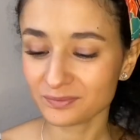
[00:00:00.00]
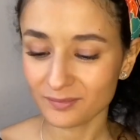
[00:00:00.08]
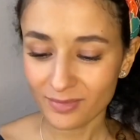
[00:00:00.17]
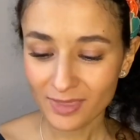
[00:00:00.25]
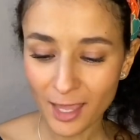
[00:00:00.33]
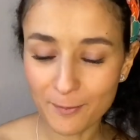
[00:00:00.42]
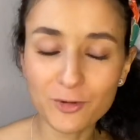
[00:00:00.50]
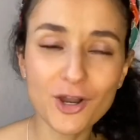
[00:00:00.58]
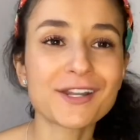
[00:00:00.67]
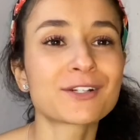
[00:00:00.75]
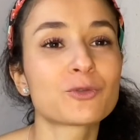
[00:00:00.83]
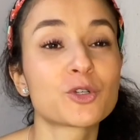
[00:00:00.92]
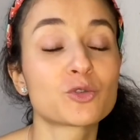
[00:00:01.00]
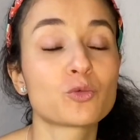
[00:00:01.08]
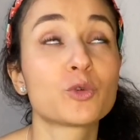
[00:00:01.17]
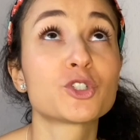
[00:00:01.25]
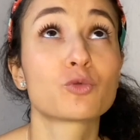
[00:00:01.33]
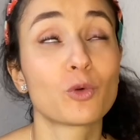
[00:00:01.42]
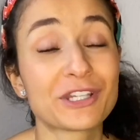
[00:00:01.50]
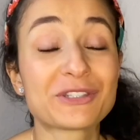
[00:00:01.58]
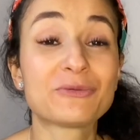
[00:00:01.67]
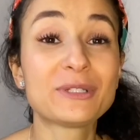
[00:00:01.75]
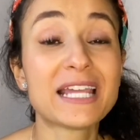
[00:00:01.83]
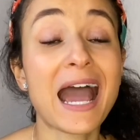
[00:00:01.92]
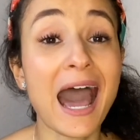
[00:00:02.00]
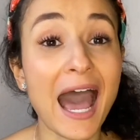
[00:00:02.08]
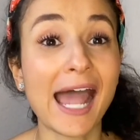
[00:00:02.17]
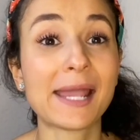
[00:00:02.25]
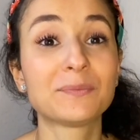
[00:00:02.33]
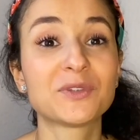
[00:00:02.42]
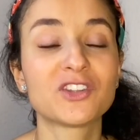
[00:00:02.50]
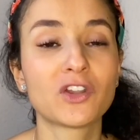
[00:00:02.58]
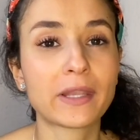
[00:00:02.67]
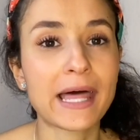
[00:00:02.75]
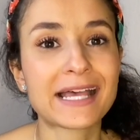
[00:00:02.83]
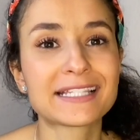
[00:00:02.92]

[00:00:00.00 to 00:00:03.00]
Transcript: a product which, which was really hyped in the last